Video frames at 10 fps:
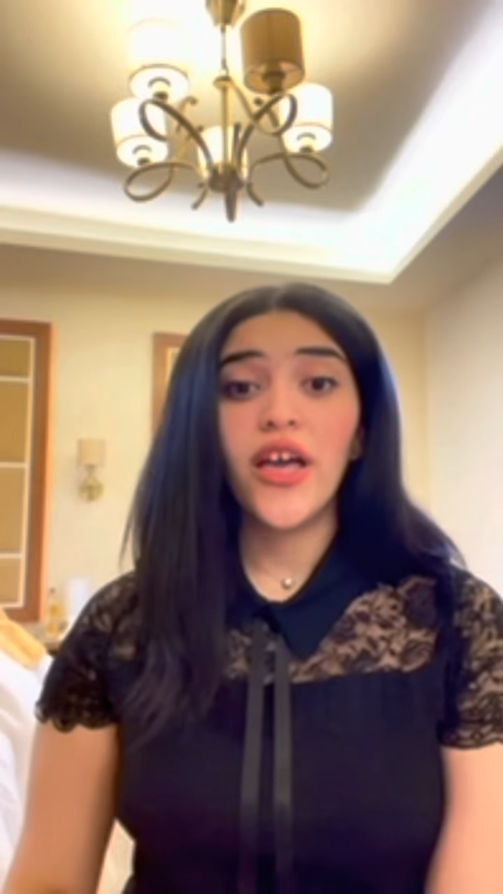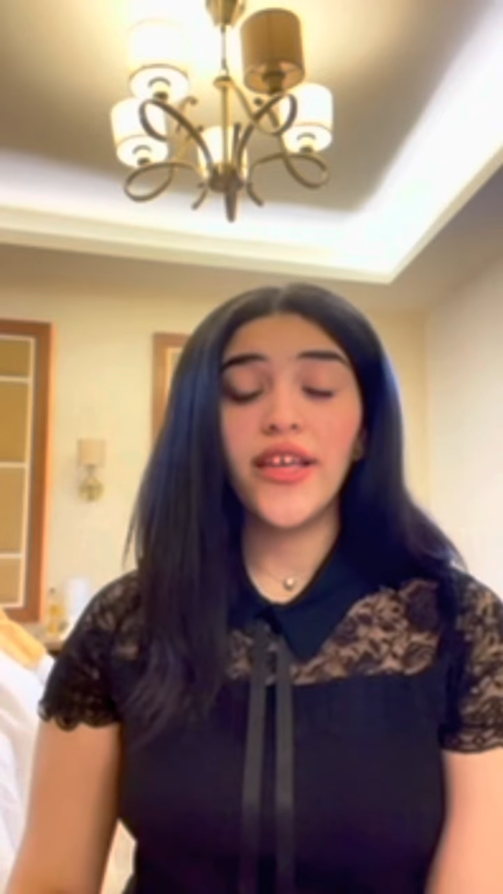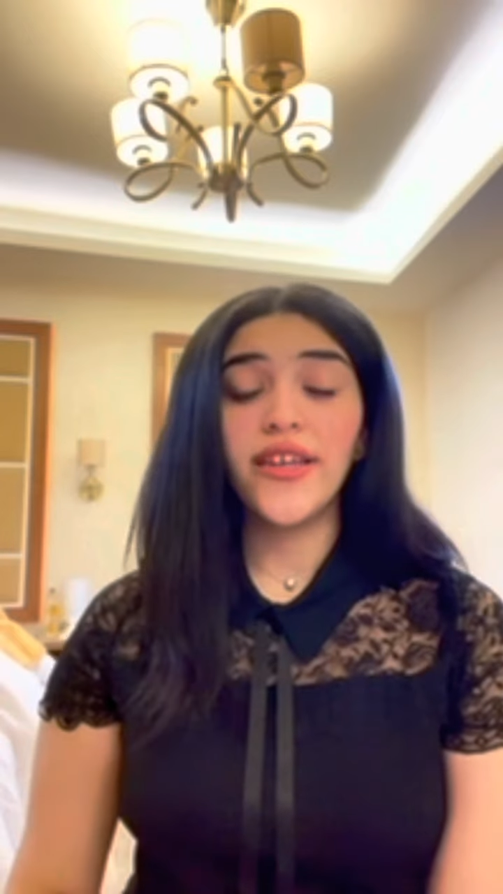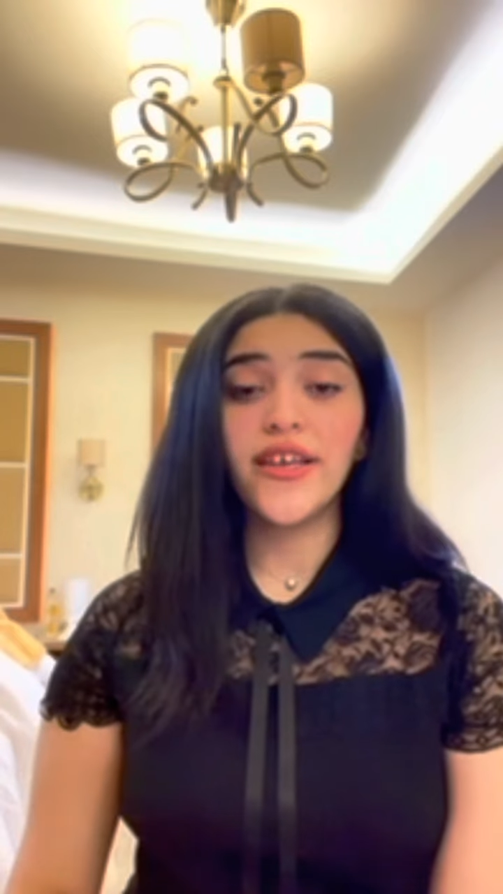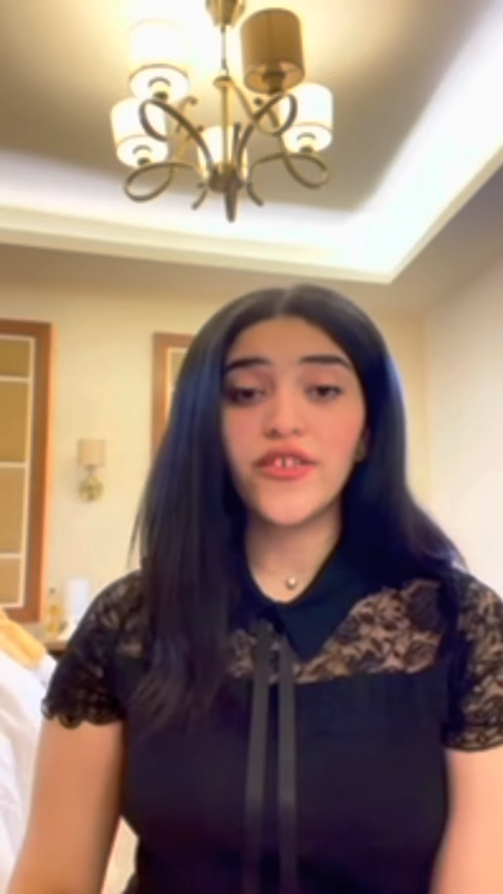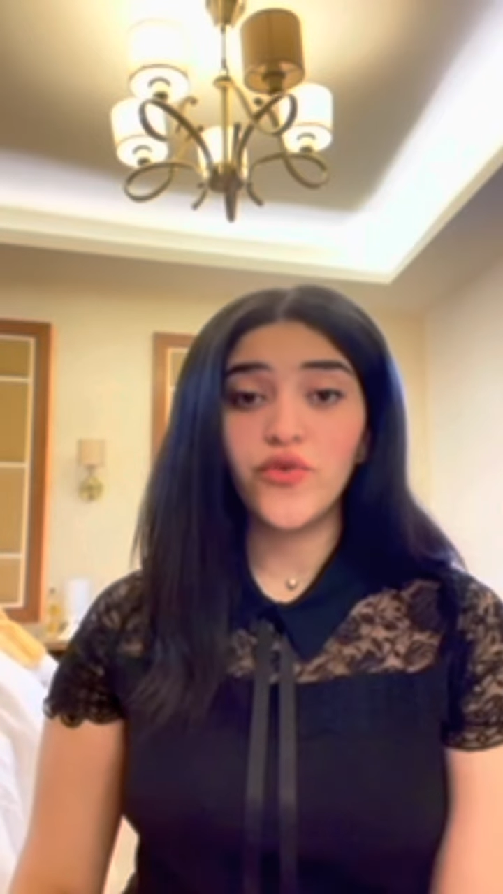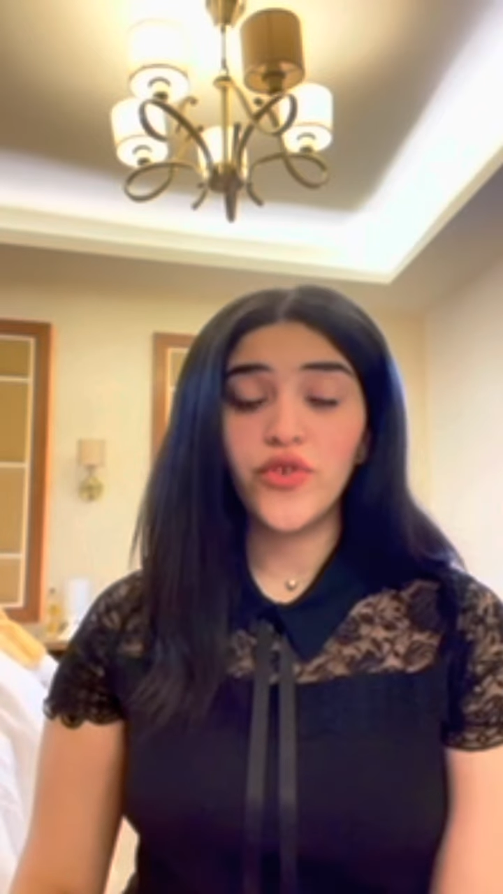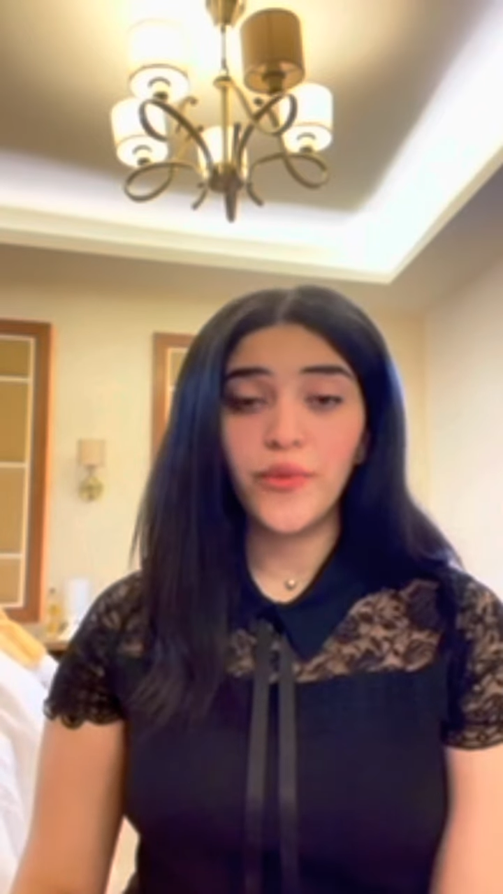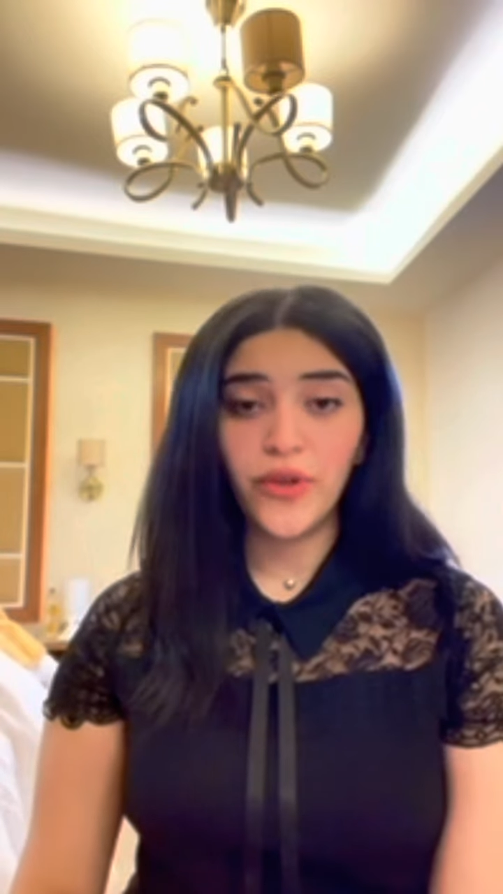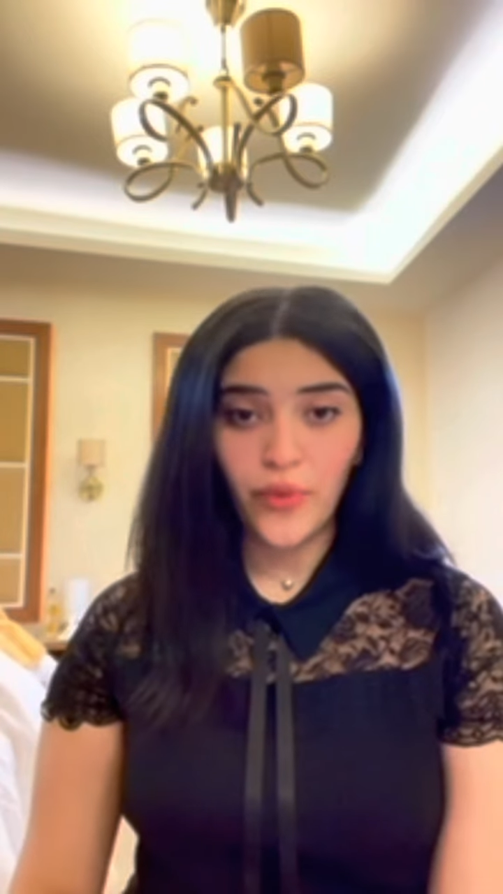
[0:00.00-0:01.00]
in a
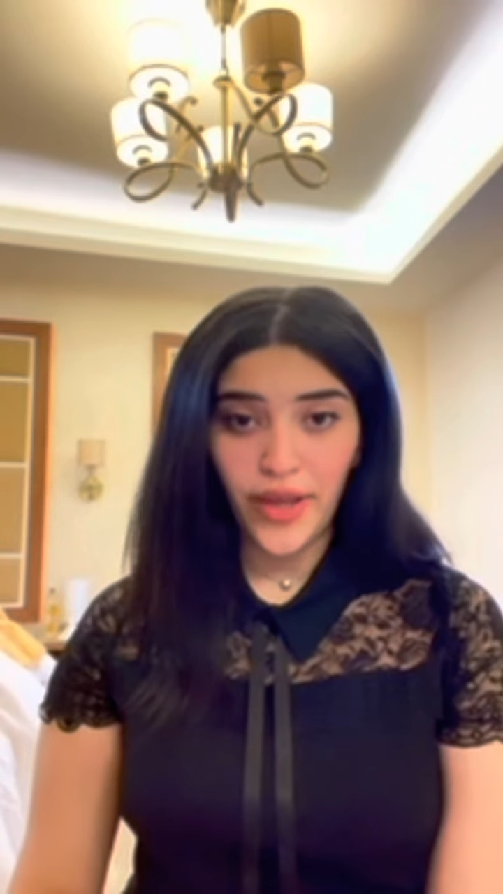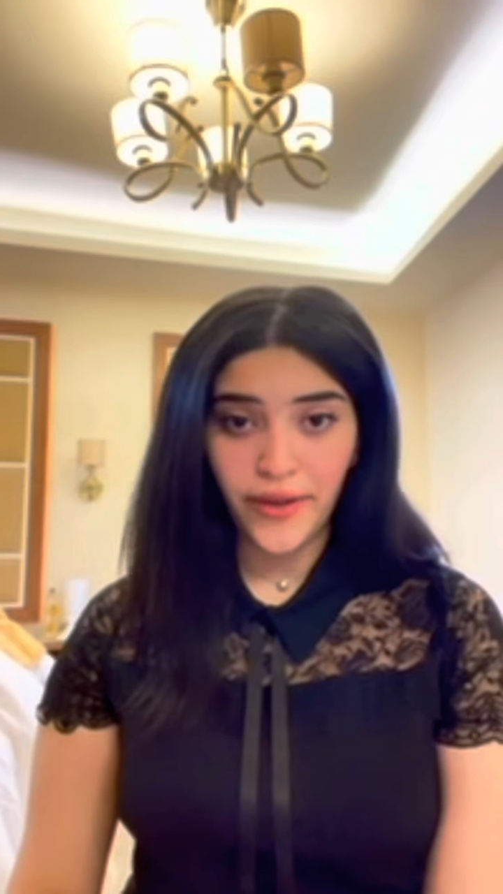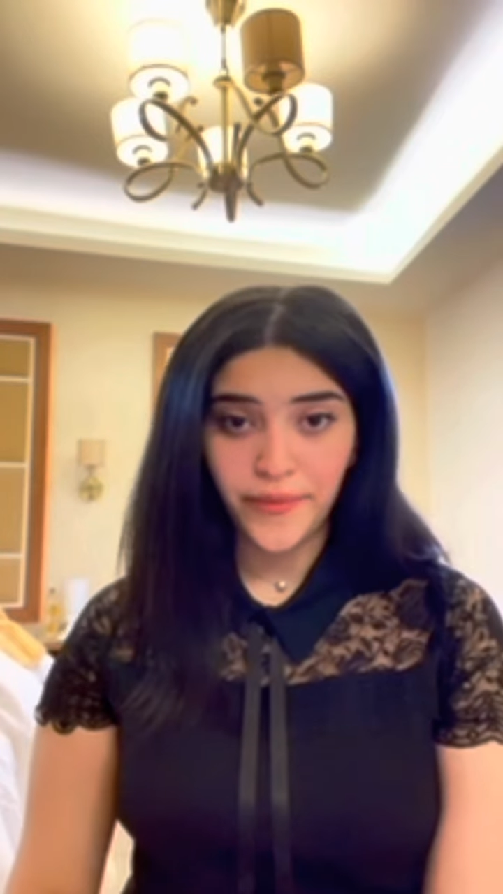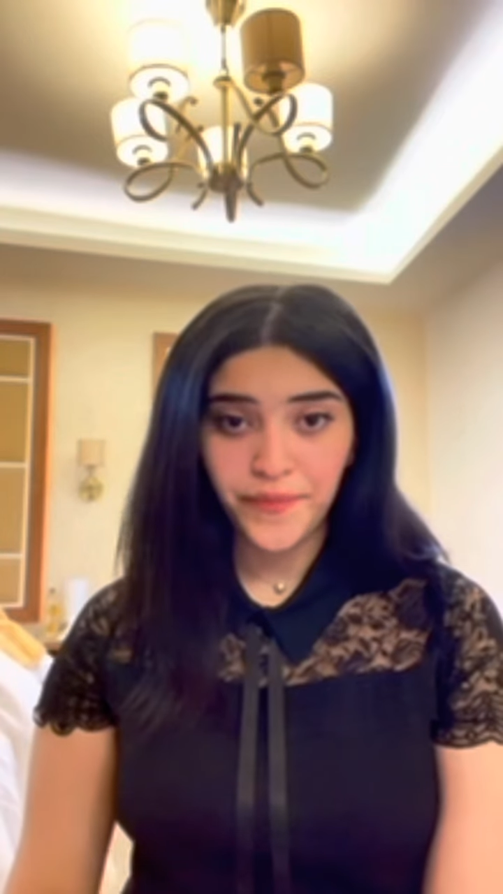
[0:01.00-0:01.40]
suitable way.